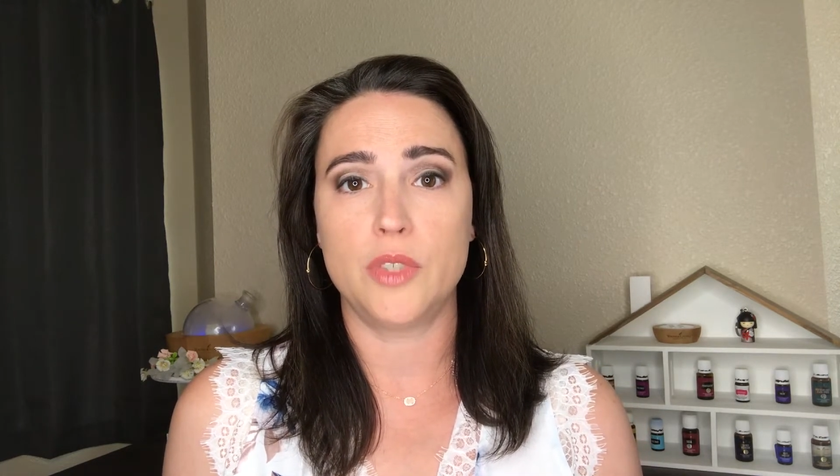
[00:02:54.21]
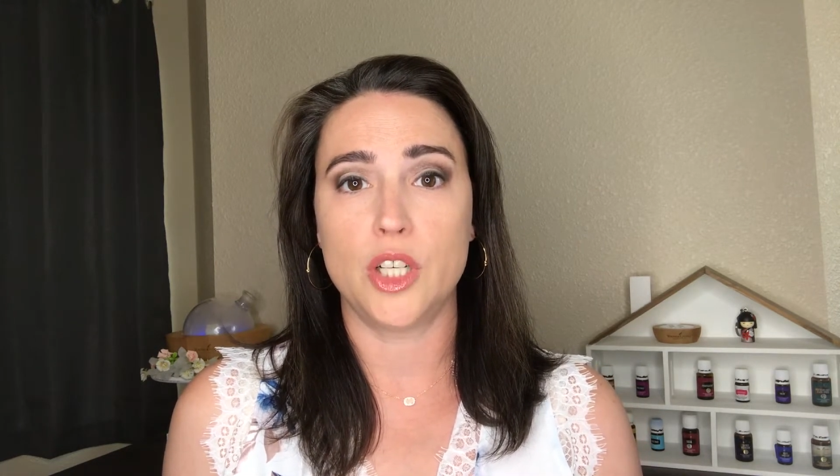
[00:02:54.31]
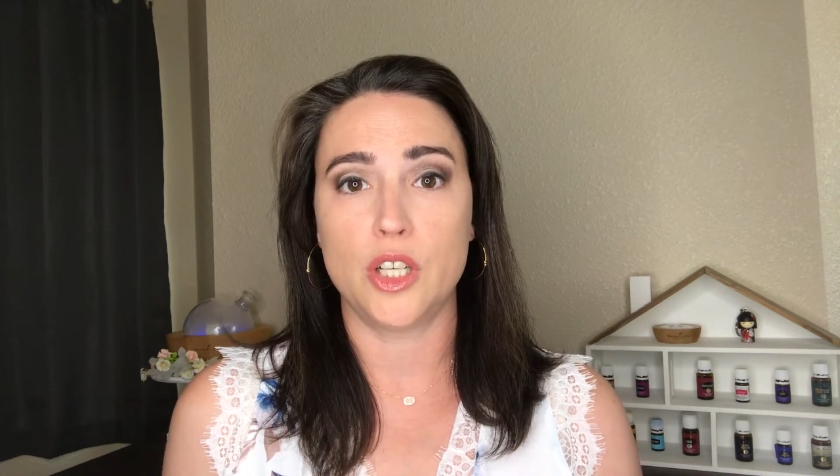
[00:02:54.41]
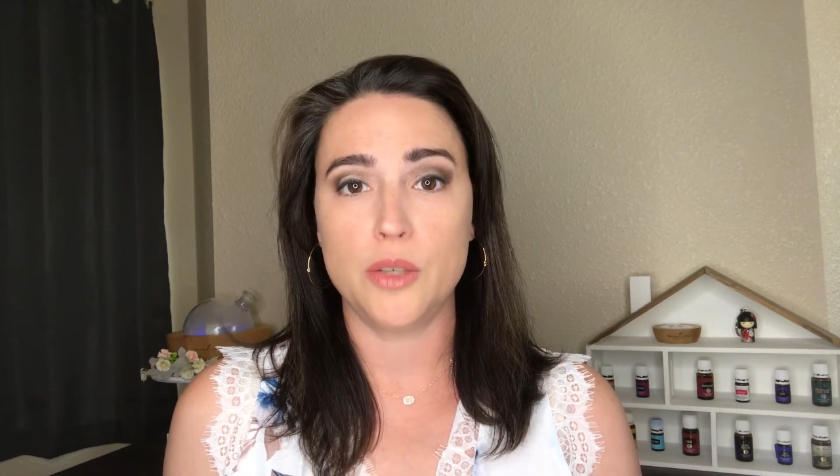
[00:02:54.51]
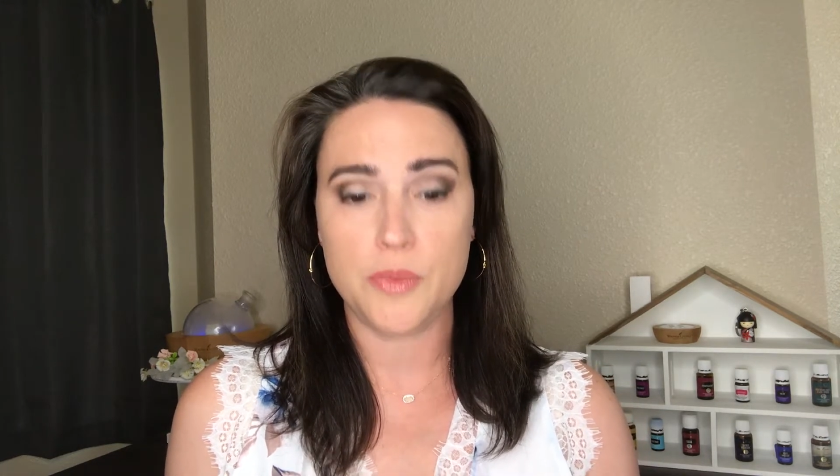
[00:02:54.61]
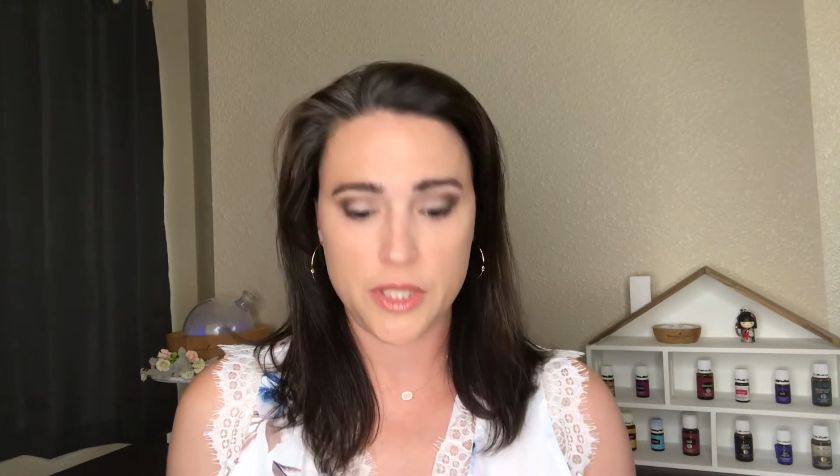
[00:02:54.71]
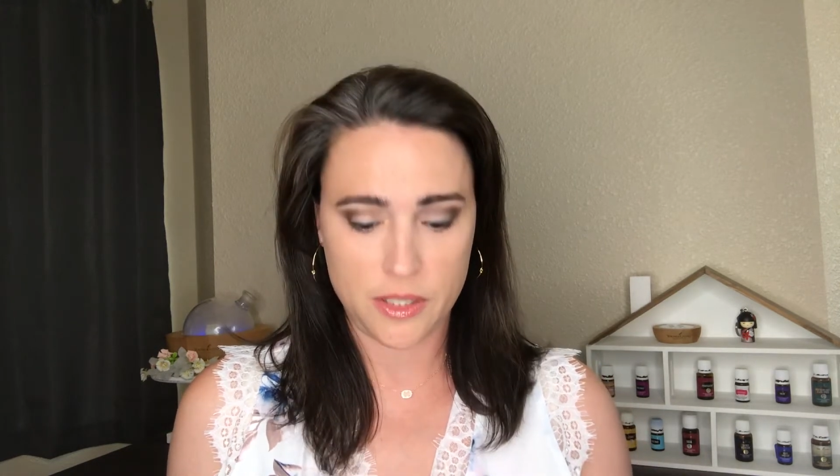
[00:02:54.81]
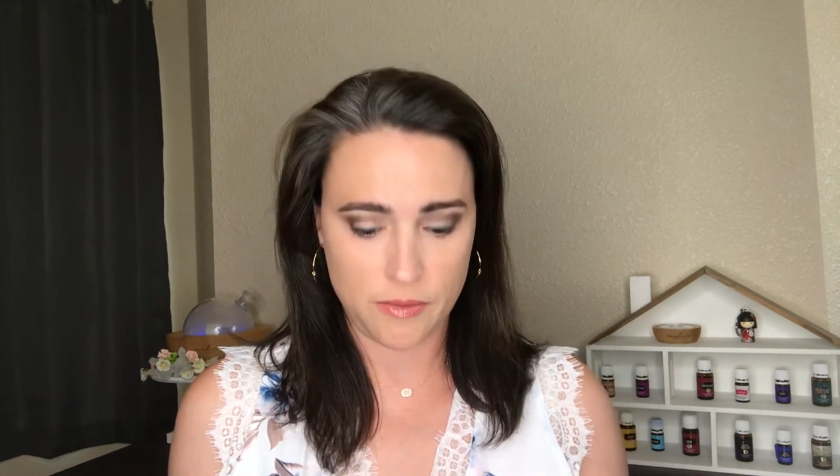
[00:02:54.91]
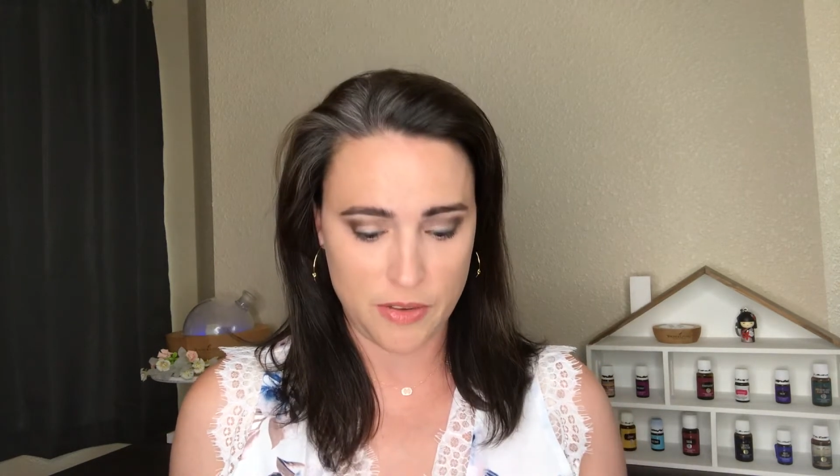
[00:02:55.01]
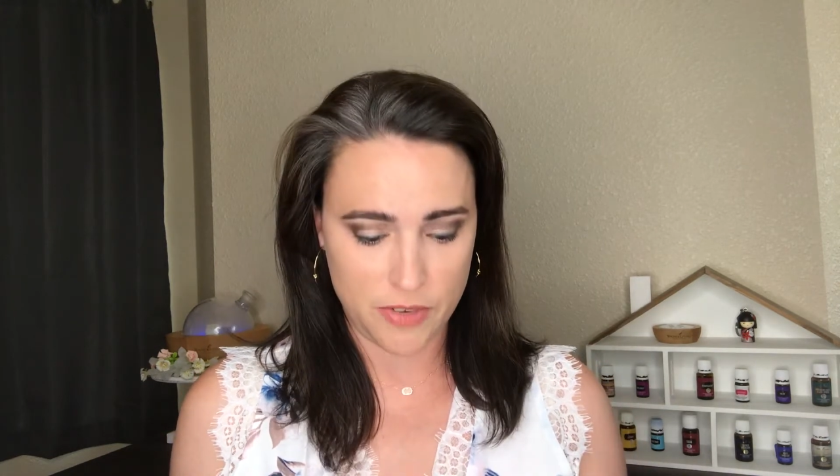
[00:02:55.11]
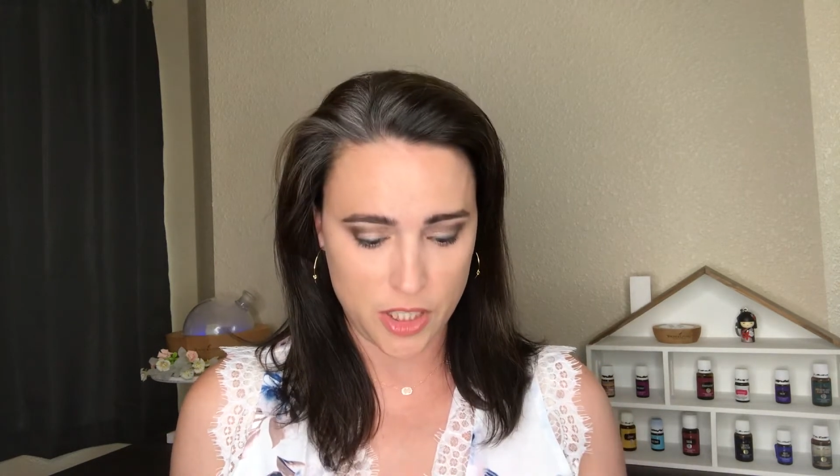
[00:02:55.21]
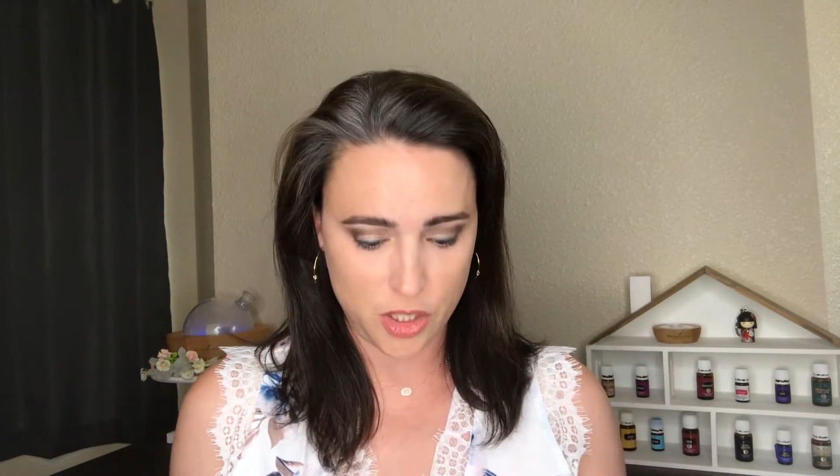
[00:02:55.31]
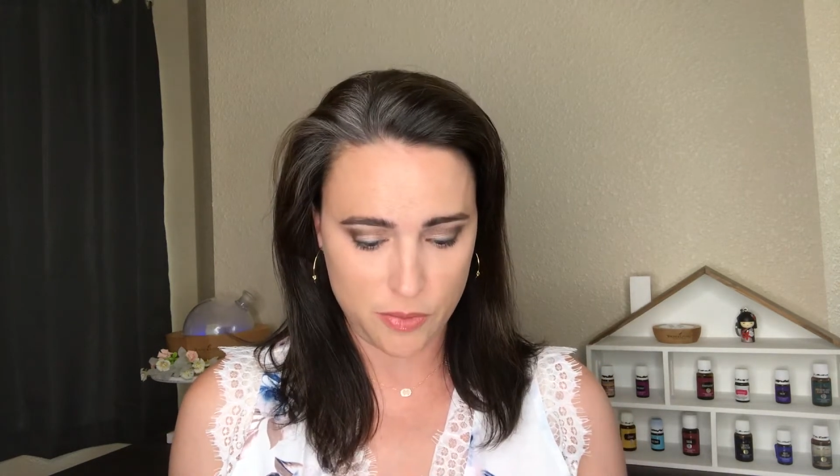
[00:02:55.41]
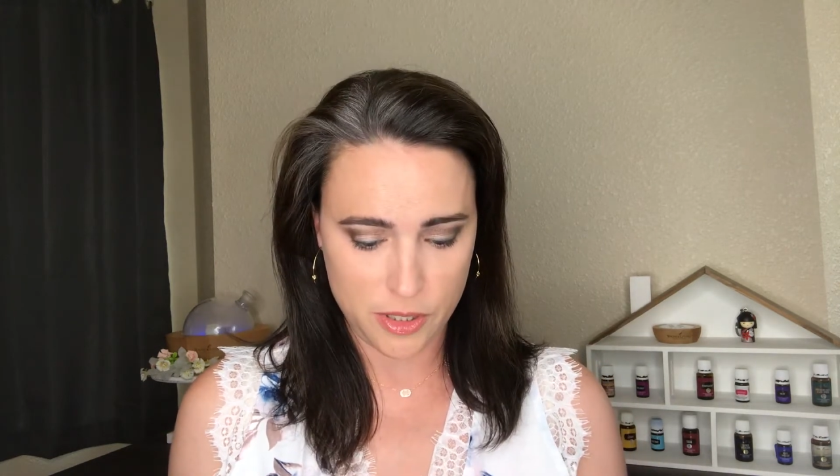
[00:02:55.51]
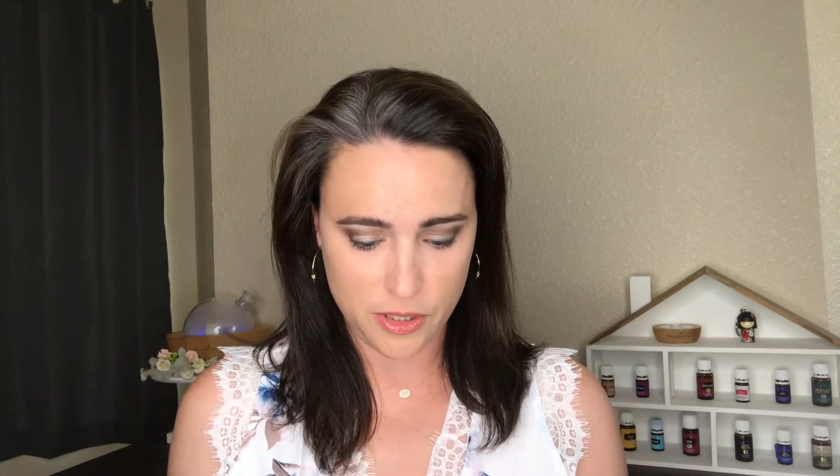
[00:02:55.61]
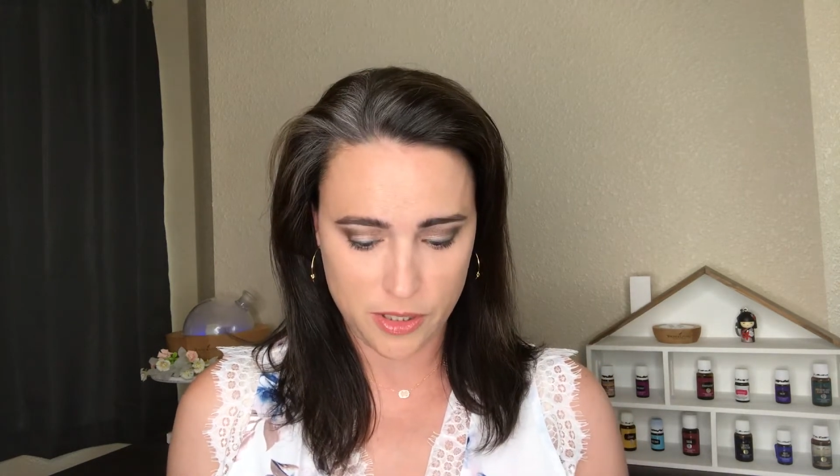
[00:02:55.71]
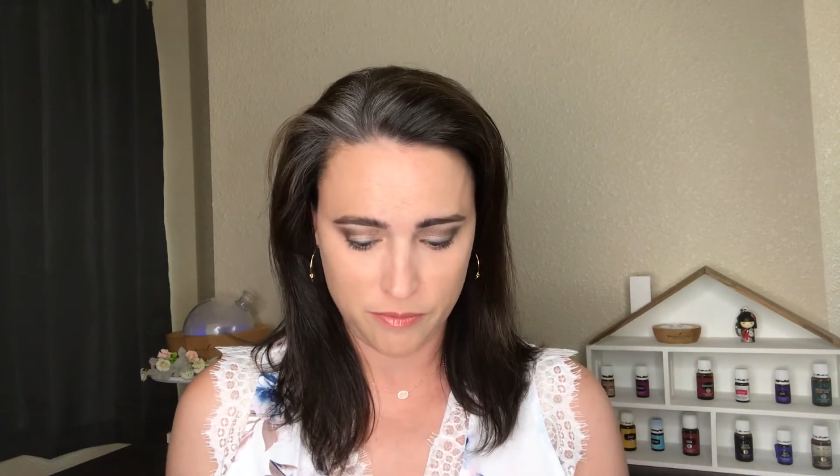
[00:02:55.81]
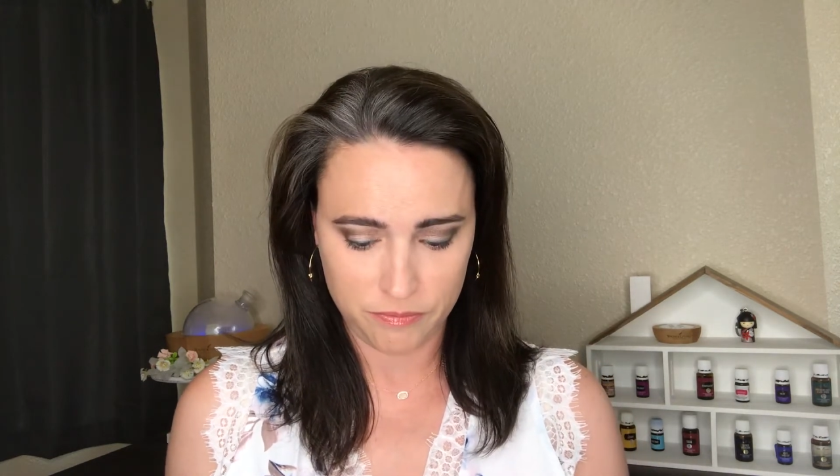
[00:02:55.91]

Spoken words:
herbs and vegetables.